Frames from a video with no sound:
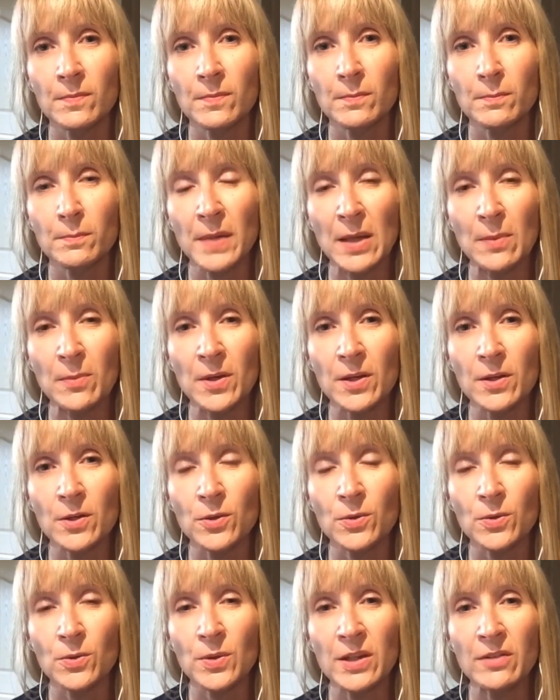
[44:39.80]
Maybe
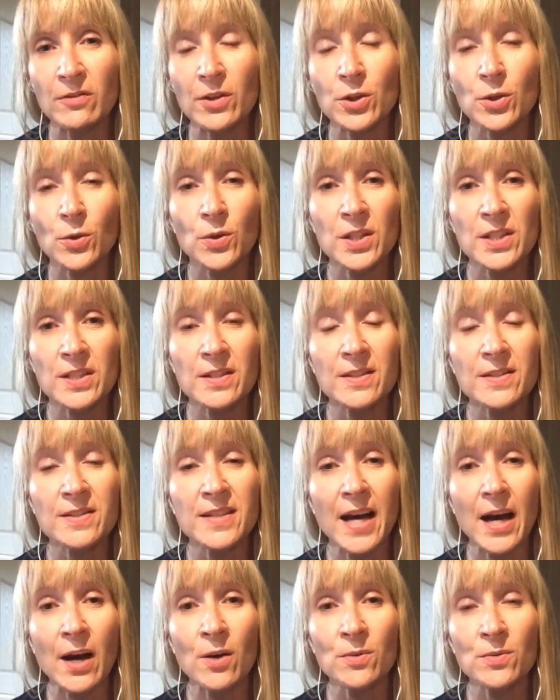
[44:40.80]
you even notice the
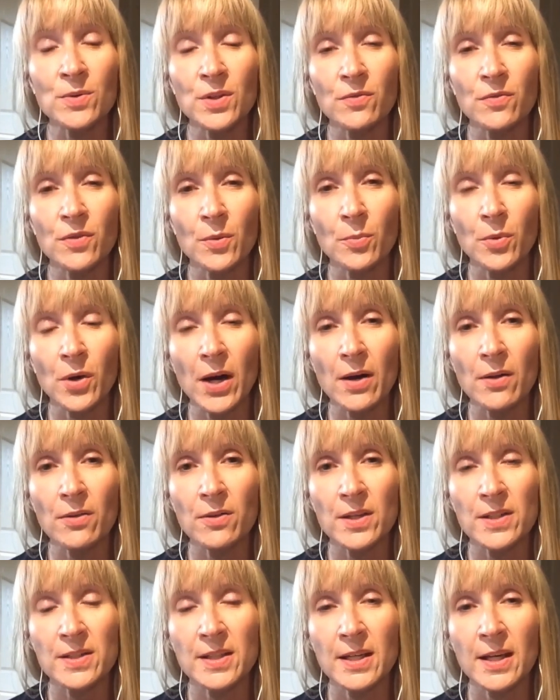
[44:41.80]
sound of the breath
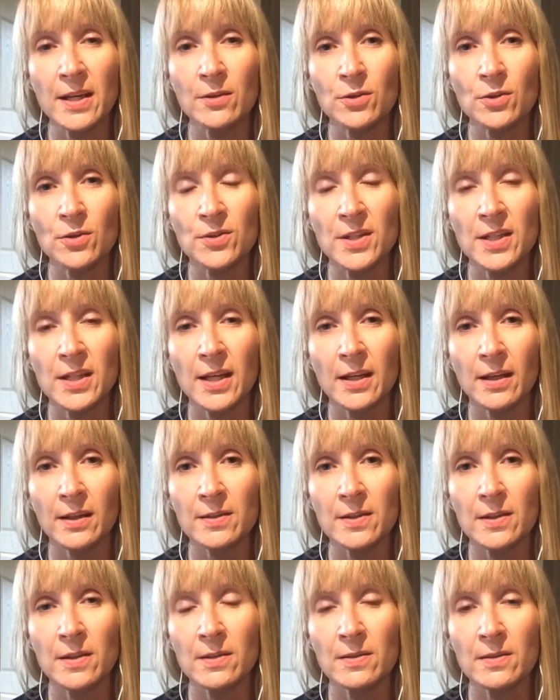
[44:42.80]
as it enters and
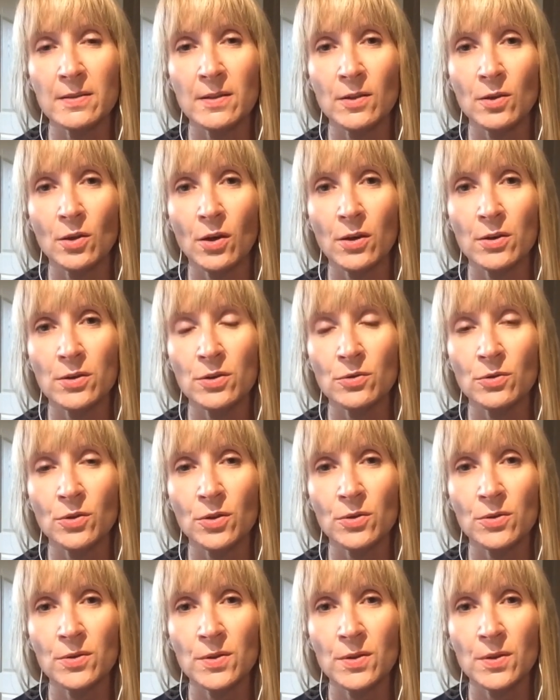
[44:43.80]
exits the
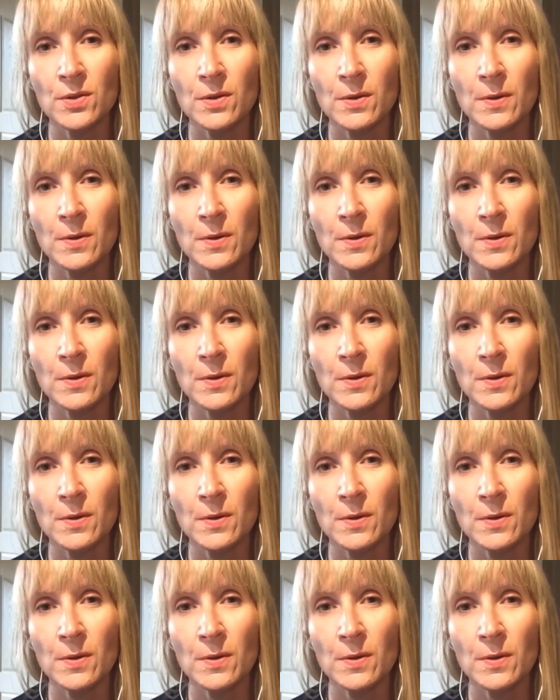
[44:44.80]
nostrils.